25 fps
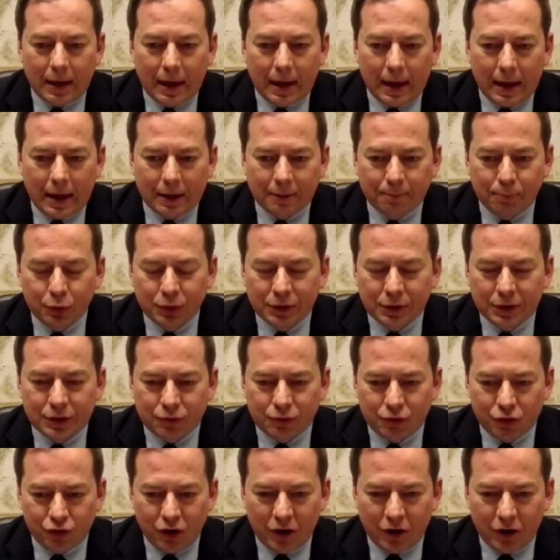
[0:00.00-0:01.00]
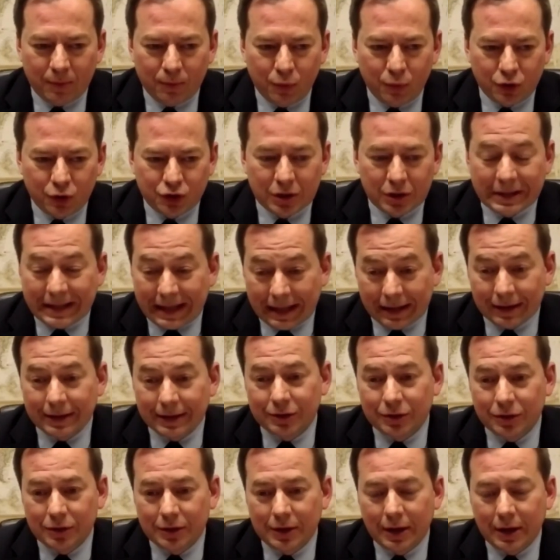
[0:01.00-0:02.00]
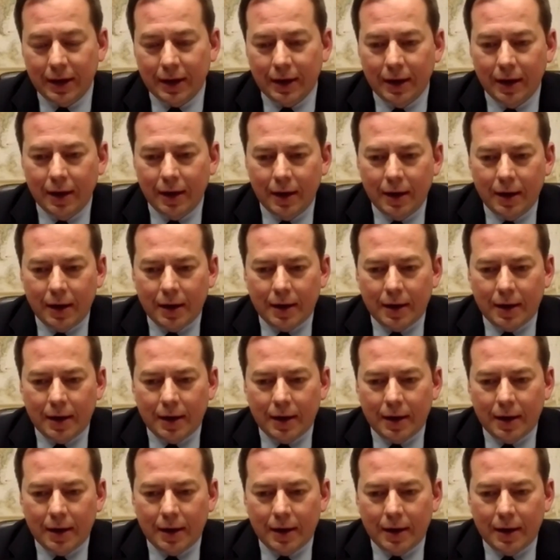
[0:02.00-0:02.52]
and Putin's regime, which clearly today